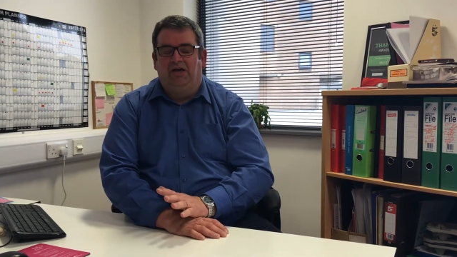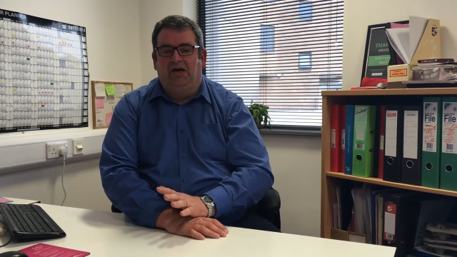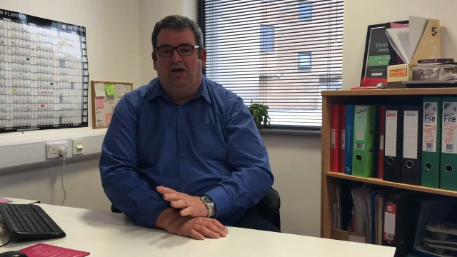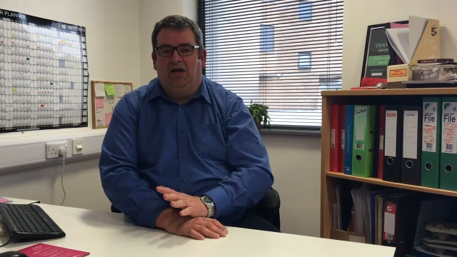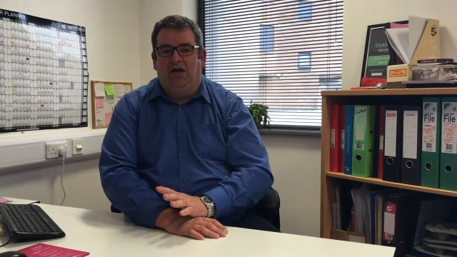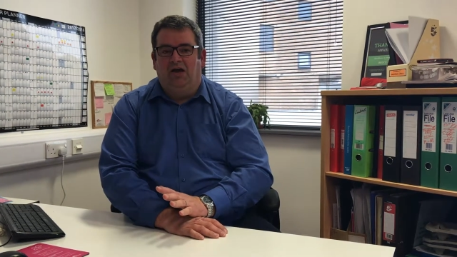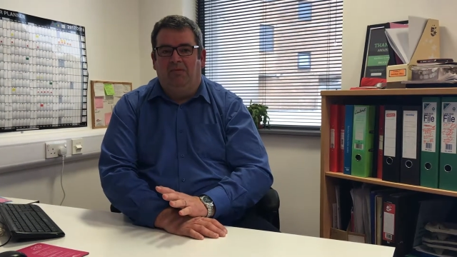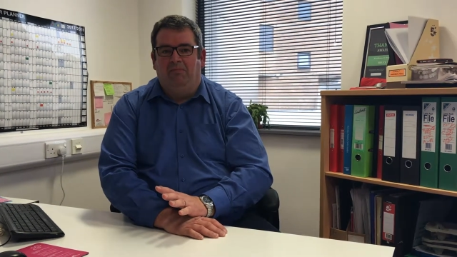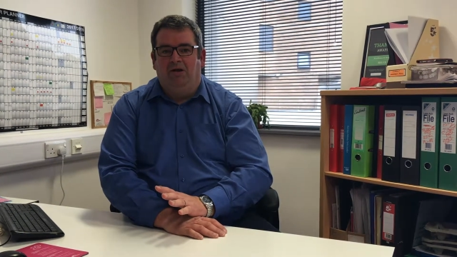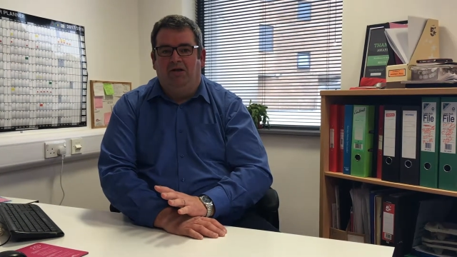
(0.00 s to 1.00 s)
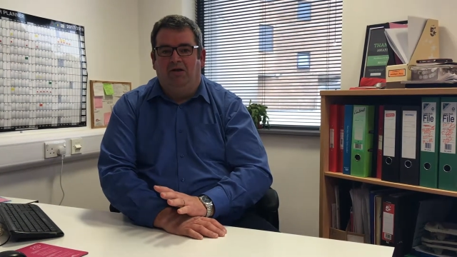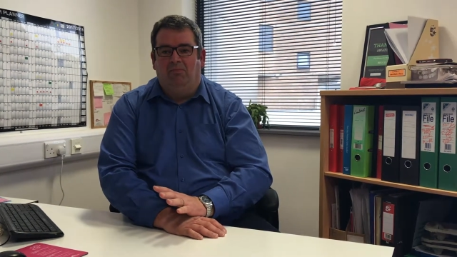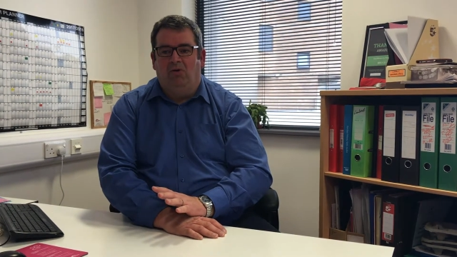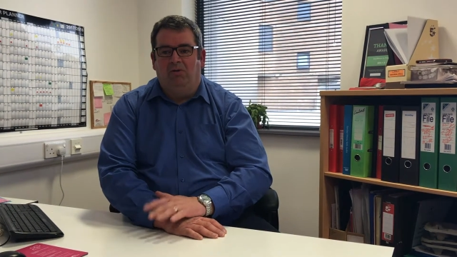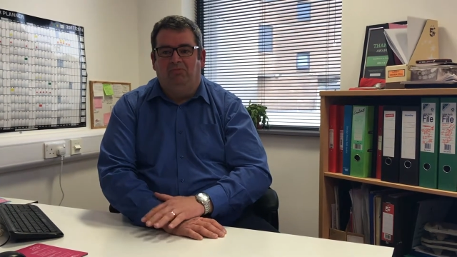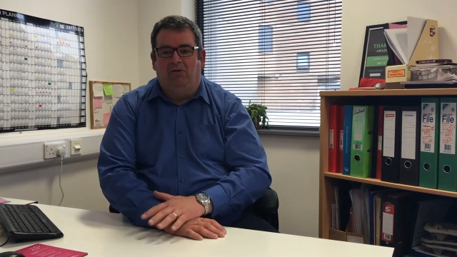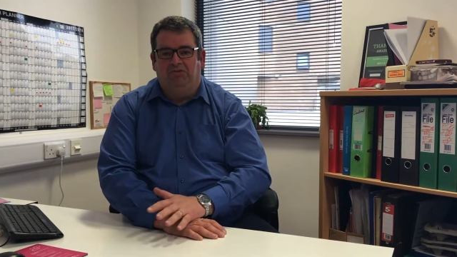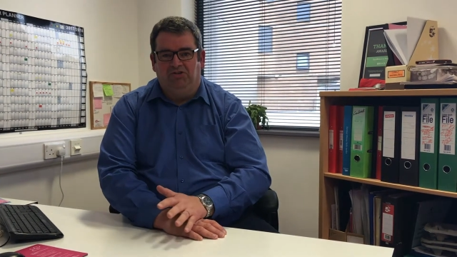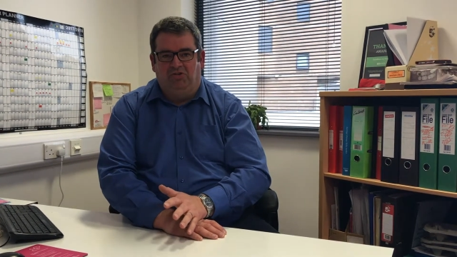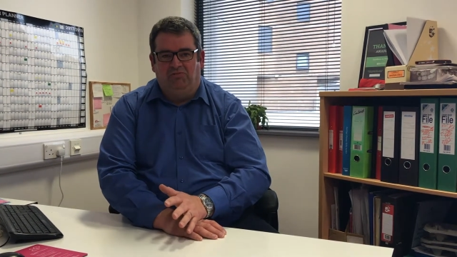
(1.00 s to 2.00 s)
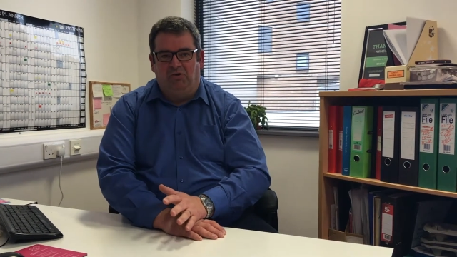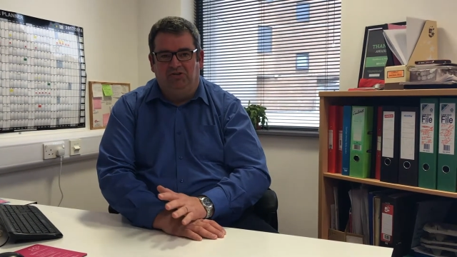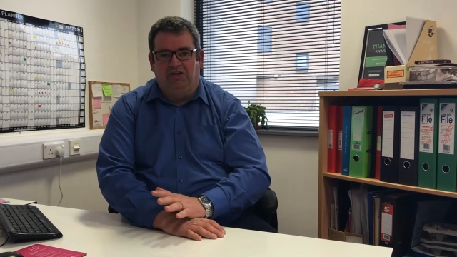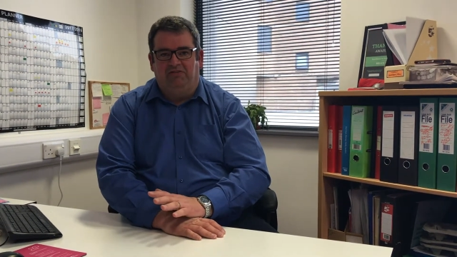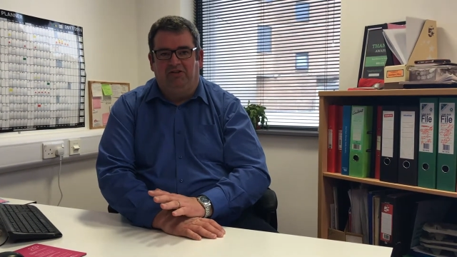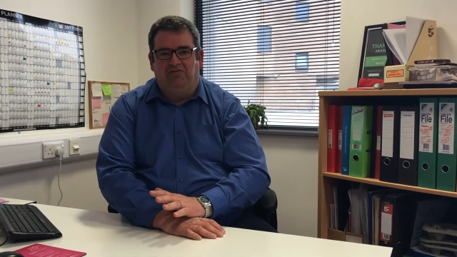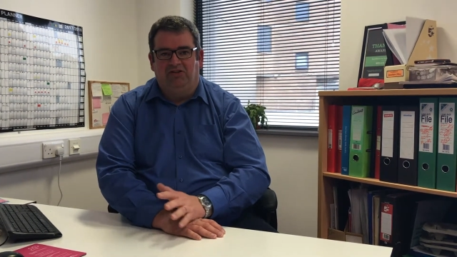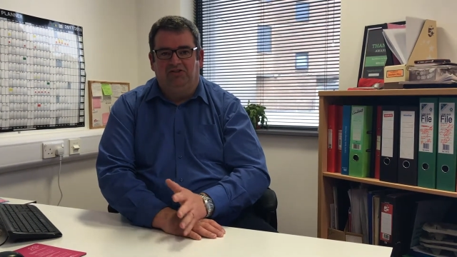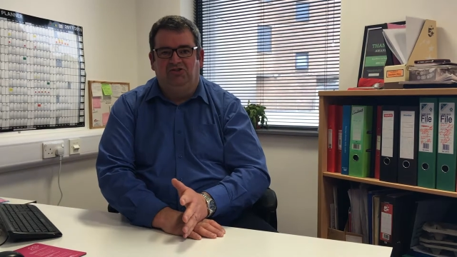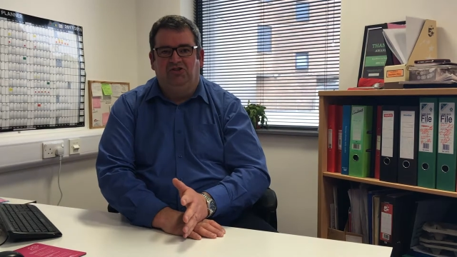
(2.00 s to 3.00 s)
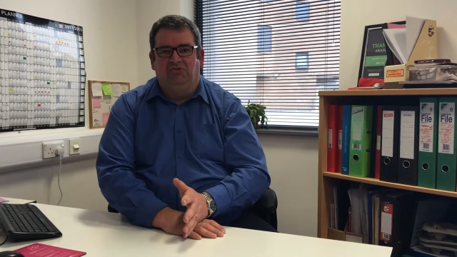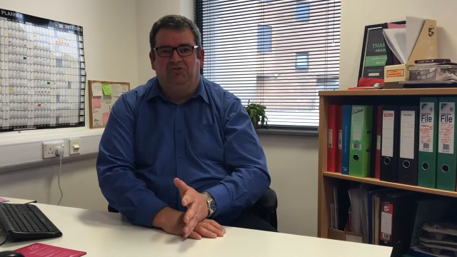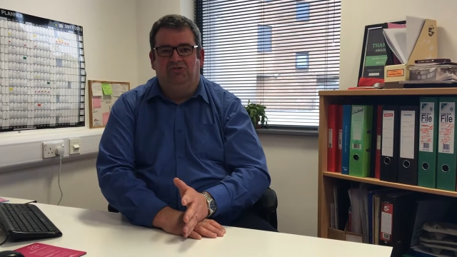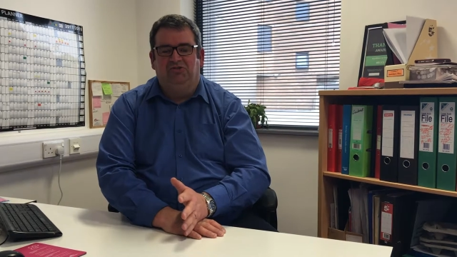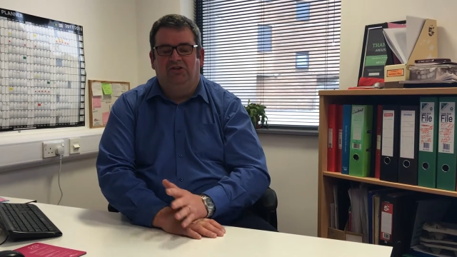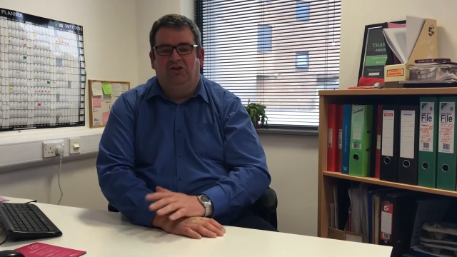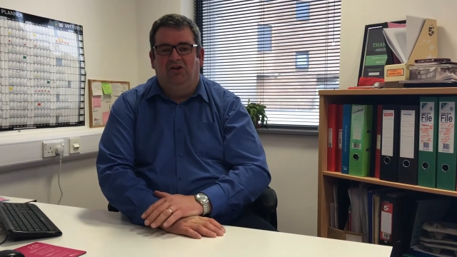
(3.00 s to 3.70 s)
My primary job role is giving advice to students